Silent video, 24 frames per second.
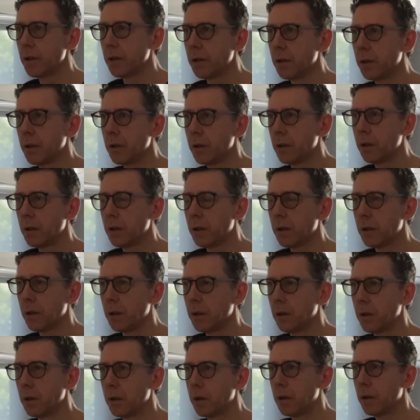Do you have
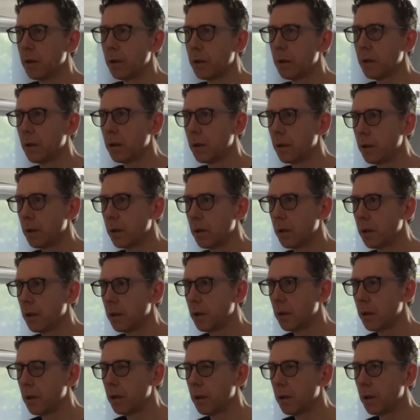a technique that you like?
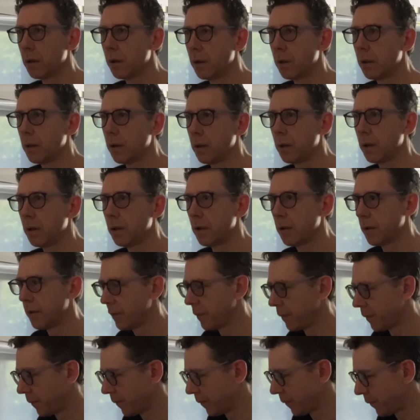Because there's so many different
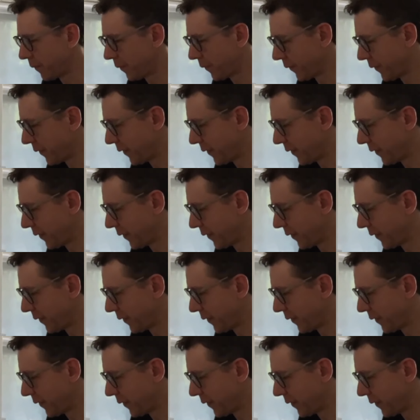Aeropress